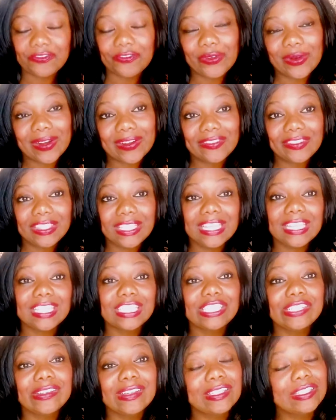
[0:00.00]
fourth thing
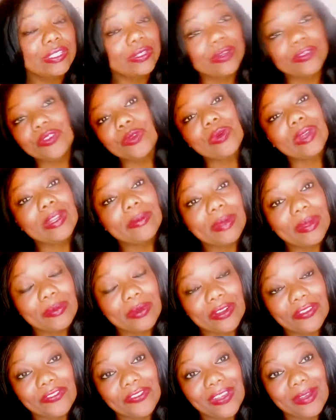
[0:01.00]
that you can do if you want to be
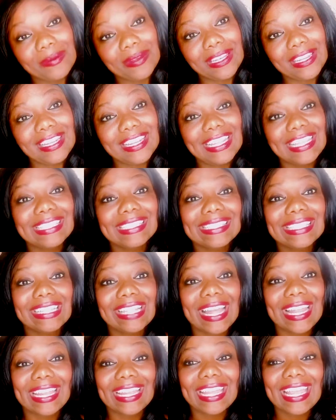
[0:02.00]
more feminine is to
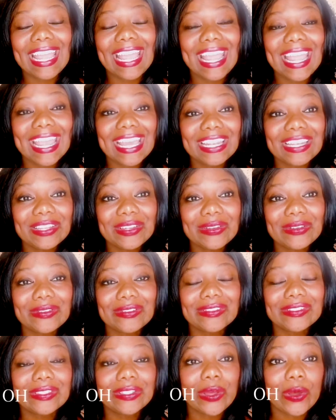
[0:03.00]
light
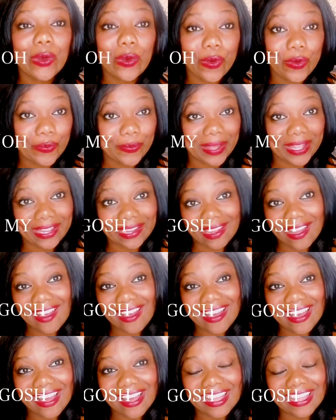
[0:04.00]
candles. Oh my
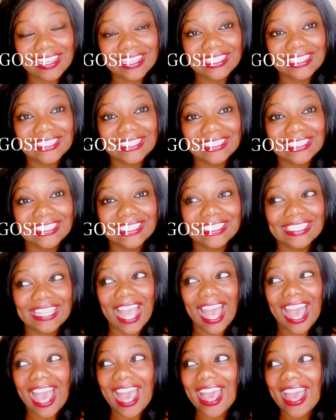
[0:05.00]
gosh.
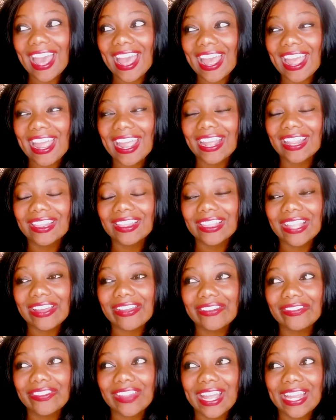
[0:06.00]
I
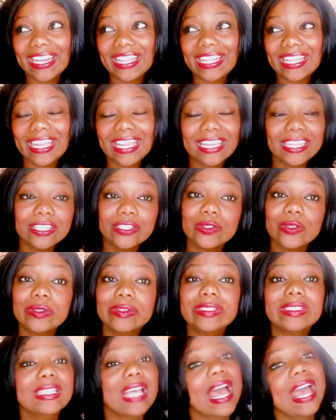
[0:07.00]
love lighting
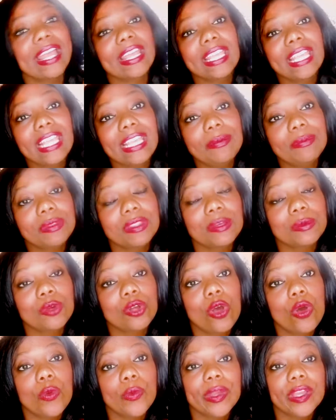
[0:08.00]
candles. I keep them
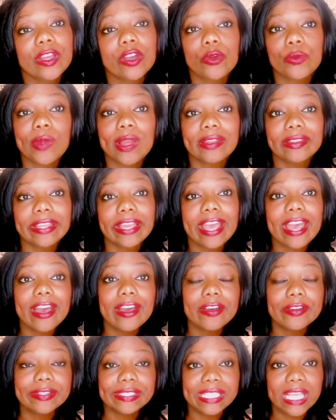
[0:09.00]
going around the
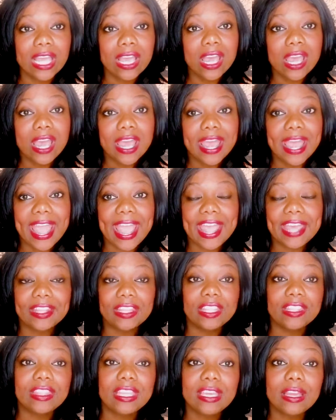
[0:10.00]
house.
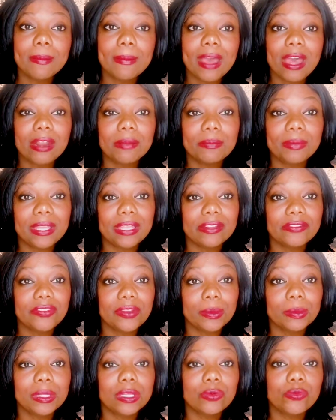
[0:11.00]
And the thing about being a
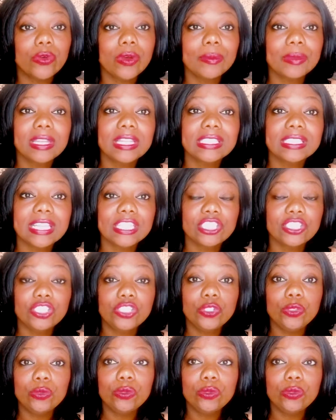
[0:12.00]
feminine woman is that you